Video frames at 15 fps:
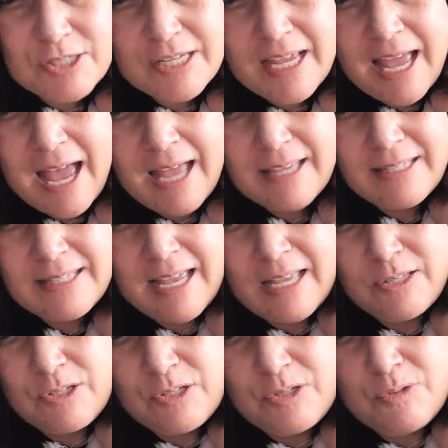she had
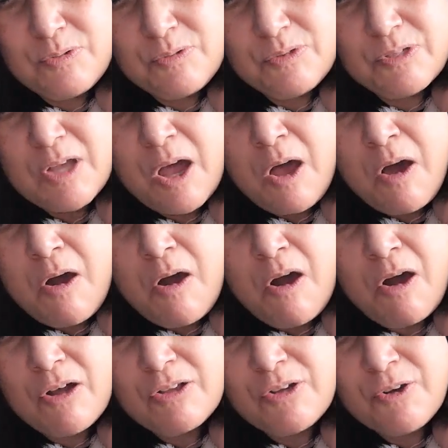tattoos
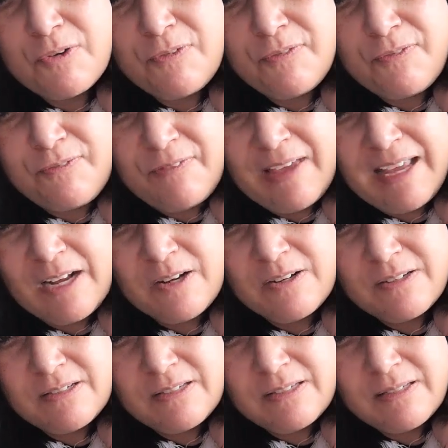on her
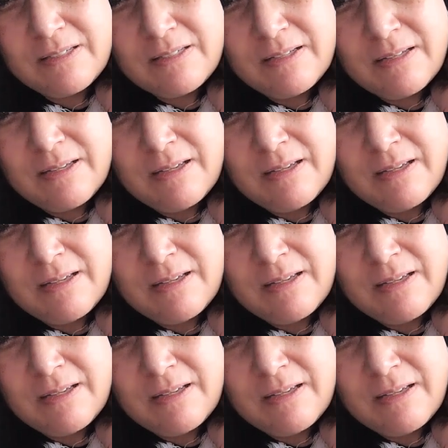fingers.